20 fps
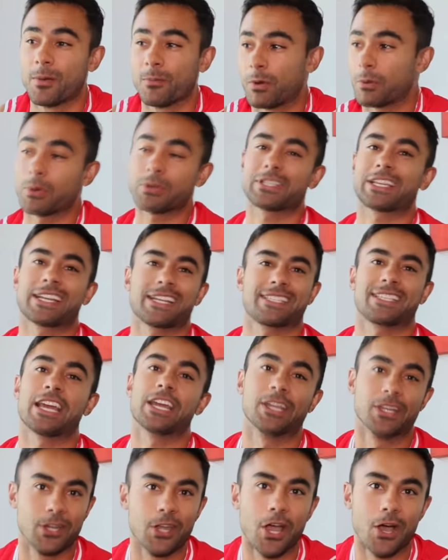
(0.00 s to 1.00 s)
But what was I going to
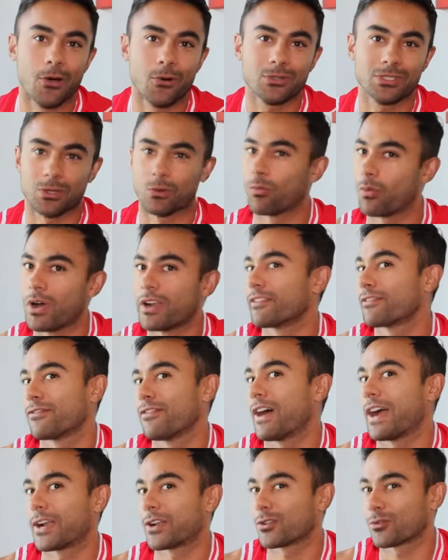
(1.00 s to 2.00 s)
say? No to one
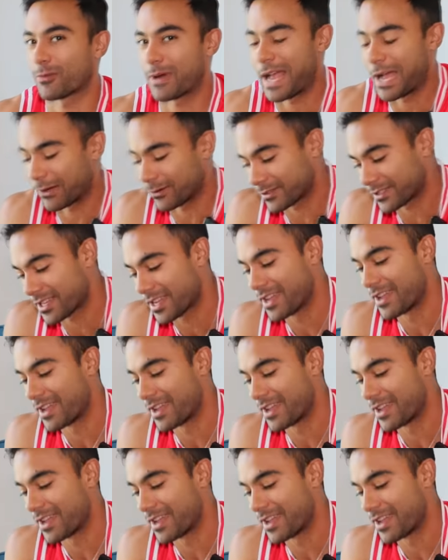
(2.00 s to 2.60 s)
final round.